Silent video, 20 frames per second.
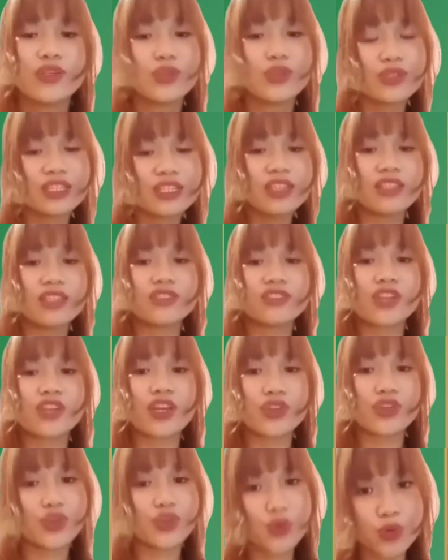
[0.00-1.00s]
Using the
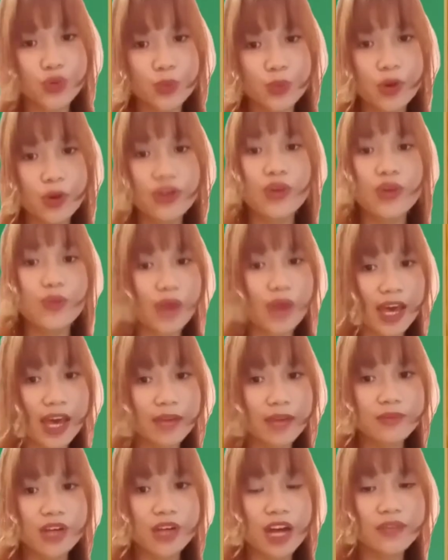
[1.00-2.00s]
chat room or a
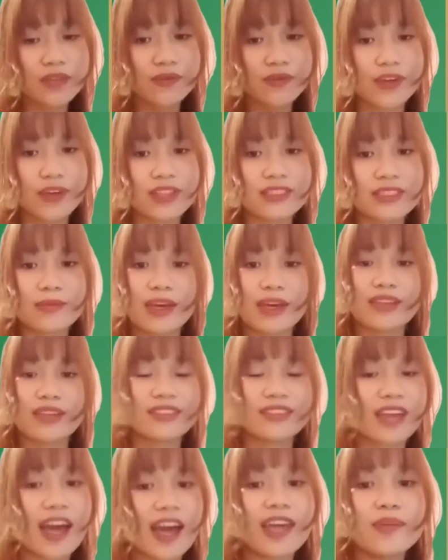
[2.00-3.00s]
web conference
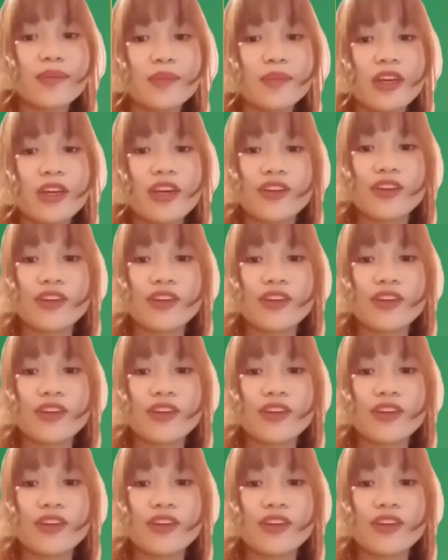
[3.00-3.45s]
via Skype